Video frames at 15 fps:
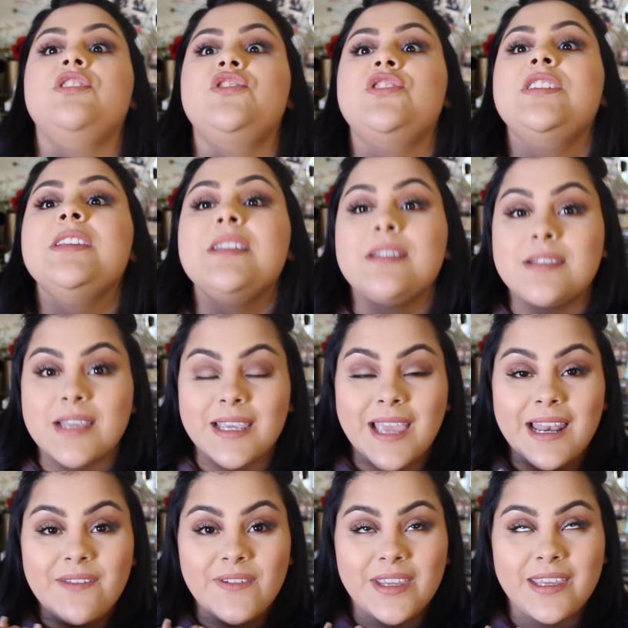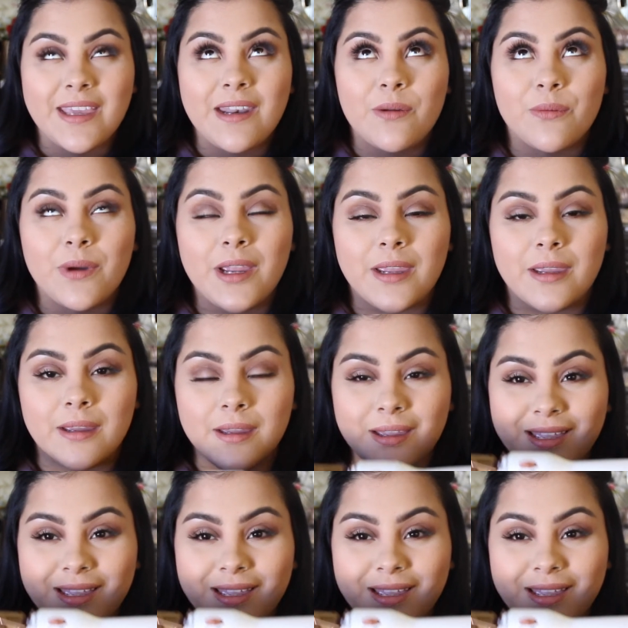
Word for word: Jeez, I can't even get it right.